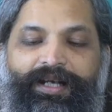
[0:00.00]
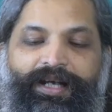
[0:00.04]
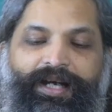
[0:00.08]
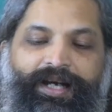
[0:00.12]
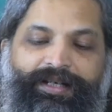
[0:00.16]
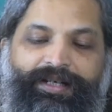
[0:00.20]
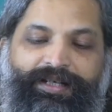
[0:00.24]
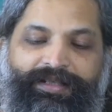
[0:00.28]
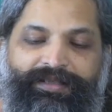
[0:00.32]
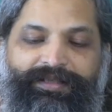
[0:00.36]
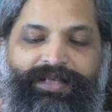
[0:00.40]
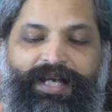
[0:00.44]
a
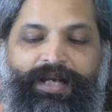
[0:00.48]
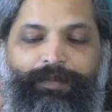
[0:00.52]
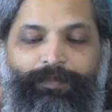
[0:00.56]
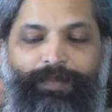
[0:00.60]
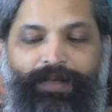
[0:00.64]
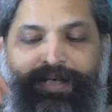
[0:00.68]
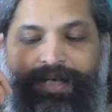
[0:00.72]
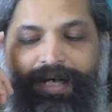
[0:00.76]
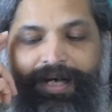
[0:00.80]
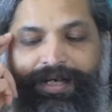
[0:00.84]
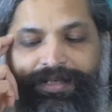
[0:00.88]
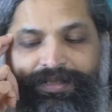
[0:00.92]

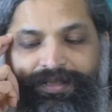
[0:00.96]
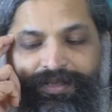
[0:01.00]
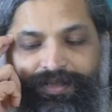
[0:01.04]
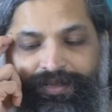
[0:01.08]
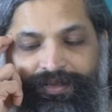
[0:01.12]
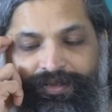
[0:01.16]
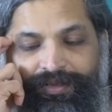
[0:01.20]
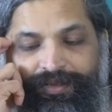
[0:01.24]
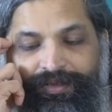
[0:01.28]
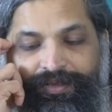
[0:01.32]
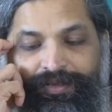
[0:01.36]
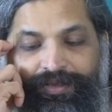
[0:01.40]
disciple asked
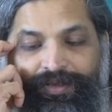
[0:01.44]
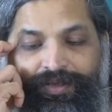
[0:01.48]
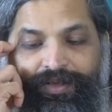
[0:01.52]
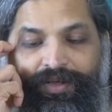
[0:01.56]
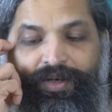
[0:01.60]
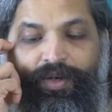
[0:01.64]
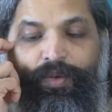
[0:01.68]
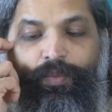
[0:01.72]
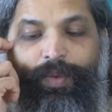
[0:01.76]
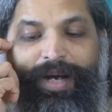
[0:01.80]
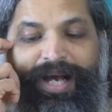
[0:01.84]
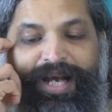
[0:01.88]

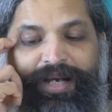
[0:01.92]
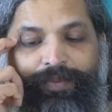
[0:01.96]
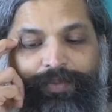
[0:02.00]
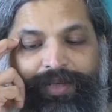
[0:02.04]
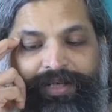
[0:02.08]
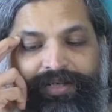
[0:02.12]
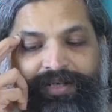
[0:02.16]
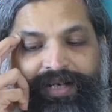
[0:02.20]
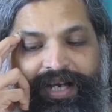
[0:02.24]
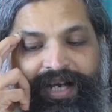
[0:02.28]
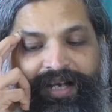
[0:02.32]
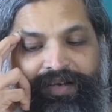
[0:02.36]
why we
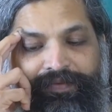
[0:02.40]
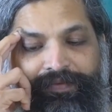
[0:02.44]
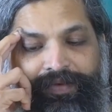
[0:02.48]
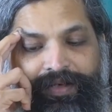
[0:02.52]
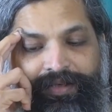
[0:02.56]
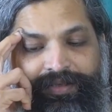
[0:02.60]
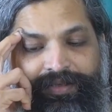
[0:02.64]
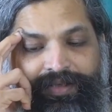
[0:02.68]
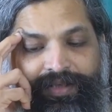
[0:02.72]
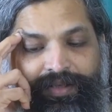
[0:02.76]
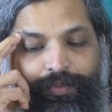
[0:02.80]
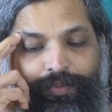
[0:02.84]
drank
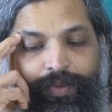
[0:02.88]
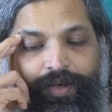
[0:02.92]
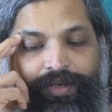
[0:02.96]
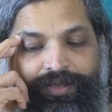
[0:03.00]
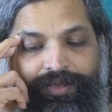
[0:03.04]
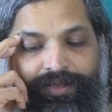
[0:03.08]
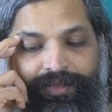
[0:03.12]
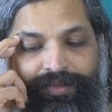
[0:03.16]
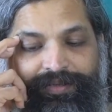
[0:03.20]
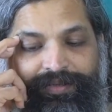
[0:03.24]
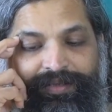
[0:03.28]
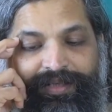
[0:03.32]
filtered
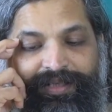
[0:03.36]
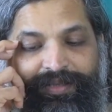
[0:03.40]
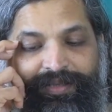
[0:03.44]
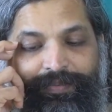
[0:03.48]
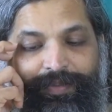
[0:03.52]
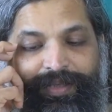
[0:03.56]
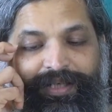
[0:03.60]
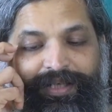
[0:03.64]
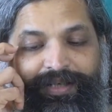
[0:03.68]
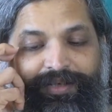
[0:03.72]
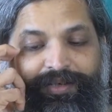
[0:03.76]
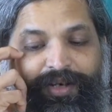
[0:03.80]
water since
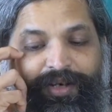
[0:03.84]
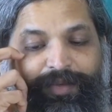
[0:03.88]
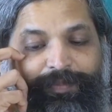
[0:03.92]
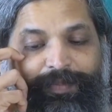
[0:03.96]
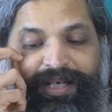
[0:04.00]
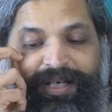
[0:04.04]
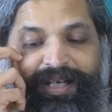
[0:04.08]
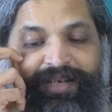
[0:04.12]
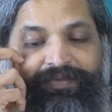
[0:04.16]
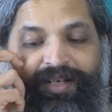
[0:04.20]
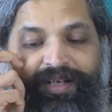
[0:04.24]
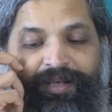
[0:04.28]
we did not
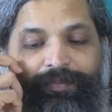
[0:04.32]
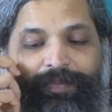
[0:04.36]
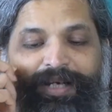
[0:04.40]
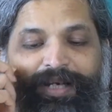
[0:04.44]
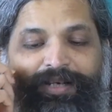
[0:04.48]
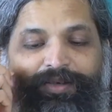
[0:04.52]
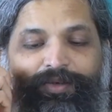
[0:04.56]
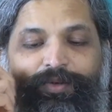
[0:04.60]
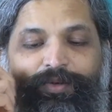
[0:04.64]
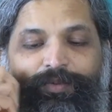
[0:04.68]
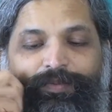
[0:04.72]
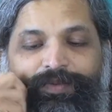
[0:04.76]
believe in
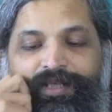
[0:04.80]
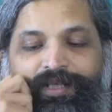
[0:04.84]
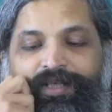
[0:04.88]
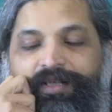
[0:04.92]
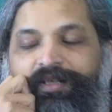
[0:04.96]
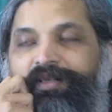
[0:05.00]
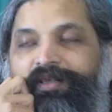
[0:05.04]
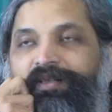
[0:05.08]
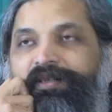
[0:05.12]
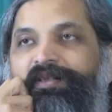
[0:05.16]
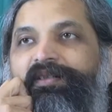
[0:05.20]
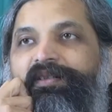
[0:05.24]
microbes
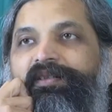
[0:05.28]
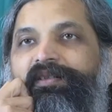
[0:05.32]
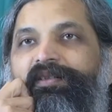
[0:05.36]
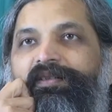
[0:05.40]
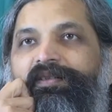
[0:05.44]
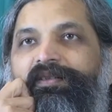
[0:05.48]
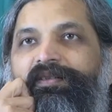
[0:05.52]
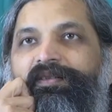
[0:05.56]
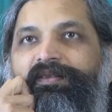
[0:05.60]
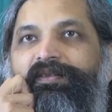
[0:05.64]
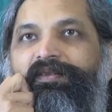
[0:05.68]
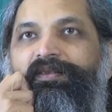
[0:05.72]
here.
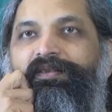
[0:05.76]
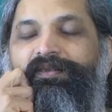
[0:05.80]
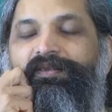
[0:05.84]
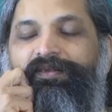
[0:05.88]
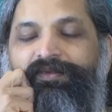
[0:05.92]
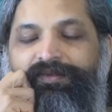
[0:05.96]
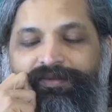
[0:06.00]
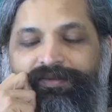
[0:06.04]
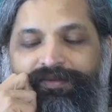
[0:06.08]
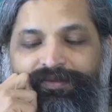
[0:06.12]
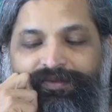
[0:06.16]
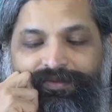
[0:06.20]

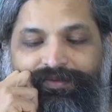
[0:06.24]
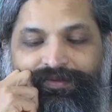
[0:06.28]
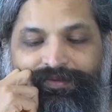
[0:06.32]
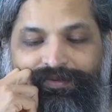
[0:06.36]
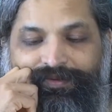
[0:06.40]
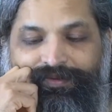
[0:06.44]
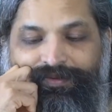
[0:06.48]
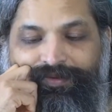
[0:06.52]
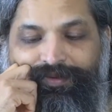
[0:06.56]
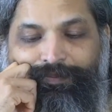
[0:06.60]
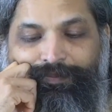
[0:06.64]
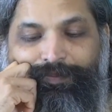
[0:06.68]

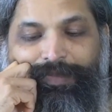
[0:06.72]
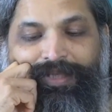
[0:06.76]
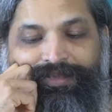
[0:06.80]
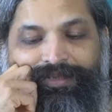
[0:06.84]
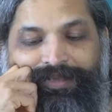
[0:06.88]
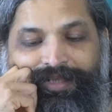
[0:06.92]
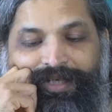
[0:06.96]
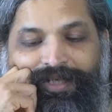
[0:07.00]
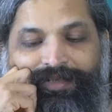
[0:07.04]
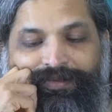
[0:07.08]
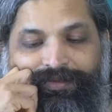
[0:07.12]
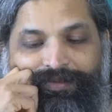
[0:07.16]

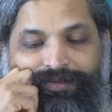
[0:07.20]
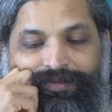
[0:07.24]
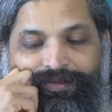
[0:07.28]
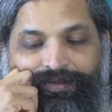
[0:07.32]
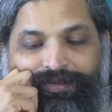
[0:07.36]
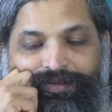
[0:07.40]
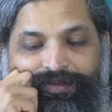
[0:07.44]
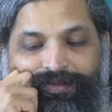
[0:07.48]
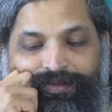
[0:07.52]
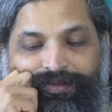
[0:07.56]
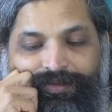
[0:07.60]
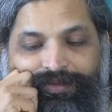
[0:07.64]
Mother
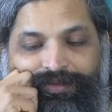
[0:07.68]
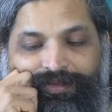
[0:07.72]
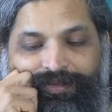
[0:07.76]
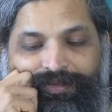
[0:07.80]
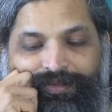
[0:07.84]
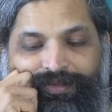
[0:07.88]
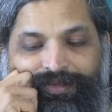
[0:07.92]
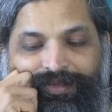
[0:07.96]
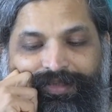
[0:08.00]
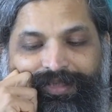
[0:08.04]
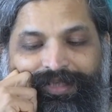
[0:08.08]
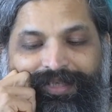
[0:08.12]
answered,
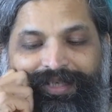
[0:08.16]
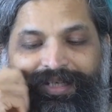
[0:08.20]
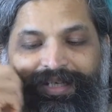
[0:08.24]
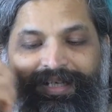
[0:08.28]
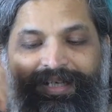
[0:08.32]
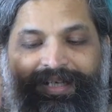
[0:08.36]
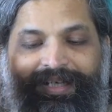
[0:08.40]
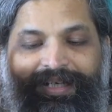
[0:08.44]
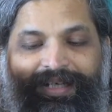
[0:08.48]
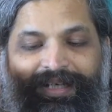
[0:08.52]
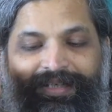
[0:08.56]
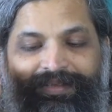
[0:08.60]

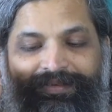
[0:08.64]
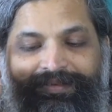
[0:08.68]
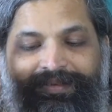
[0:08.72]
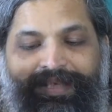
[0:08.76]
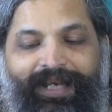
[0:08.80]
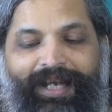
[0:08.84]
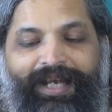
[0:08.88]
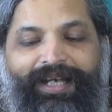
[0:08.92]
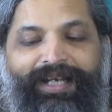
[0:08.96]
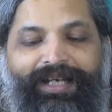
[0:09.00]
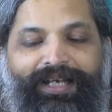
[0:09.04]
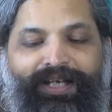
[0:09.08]
is
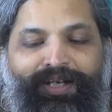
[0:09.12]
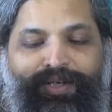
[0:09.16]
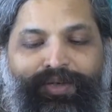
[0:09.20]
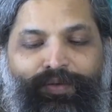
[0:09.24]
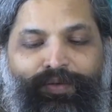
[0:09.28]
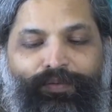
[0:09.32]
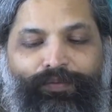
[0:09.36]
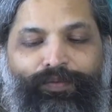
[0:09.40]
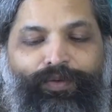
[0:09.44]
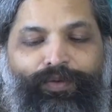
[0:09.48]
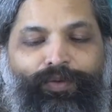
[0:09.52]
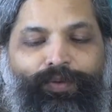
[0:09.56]
any
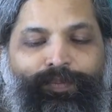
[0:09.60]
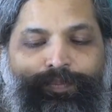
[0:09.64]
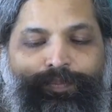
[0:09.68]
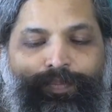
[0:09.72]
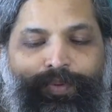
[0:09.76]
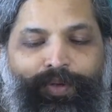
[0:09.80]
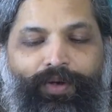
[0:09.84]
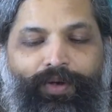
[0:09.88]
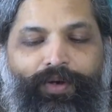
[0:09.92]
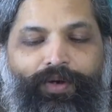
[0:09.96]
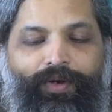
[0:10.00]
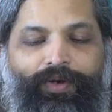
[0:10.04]
of you
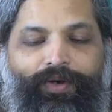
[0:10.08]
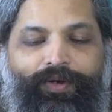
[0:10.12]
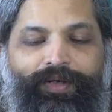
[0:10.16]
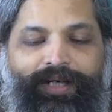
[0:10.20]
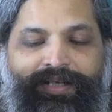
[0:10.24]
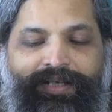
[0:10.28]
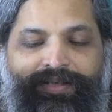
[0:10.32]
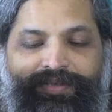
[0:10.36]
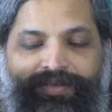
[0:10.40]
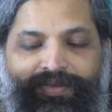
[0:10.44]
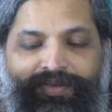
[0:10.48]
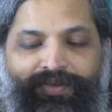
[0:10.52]
pure
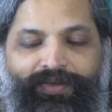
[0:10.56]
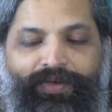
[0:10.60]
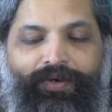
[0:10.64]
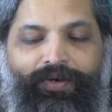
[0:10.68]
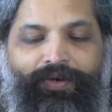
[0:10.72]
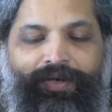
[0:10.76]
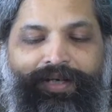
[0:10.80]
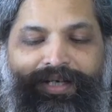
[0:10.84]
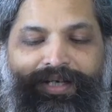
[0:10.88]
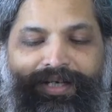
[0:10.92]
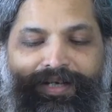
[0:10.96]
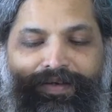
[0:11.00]
and
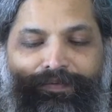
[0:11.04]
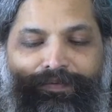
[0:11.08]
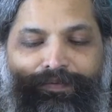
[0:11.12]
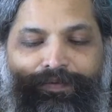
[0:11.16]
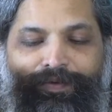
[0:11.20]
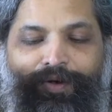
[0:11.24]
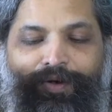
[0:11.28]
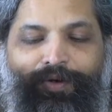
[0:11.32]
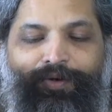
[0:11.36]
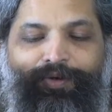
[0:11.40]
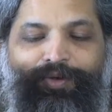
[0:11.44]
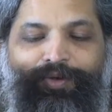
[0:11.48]
strong enough
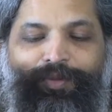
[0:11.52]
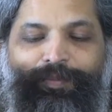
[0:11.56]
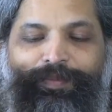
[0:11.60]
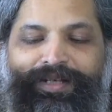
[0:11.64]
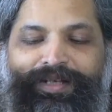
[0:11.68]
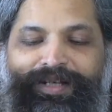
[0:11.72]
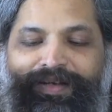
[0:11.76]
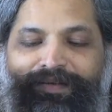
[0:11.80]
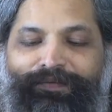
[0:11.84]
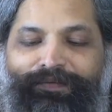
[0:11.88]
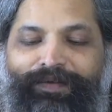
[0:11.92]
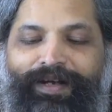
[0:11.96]
not to
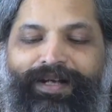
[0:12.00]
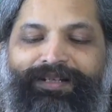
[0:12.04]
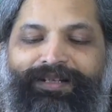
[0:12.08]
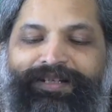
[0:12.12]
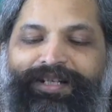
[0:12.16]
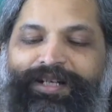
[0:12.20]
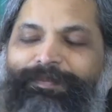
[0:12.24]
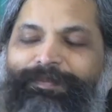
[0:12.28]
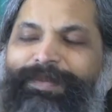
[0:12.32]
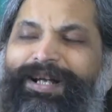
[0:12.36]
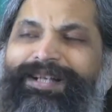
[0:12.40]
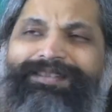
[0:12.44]
be
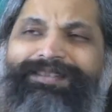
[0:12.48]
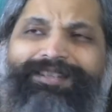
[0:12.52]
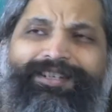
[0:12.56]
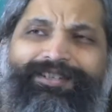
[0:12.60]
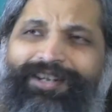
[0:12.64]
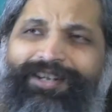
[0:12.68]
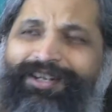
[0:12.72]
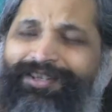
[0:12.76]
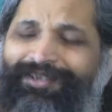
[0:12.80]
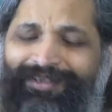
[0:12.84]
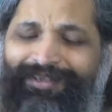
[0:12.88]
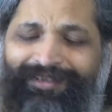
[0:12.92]
affected by
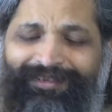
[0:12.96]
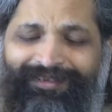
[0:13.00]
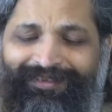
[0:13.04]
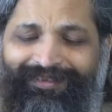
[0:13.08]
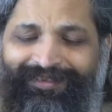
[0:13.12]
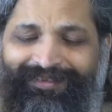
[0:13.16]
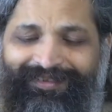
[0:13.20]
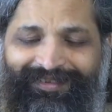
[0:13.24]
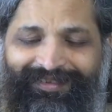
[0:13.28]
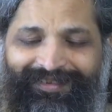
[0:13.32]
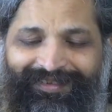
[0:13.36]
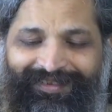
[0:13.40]

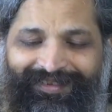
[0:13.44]
suggestions?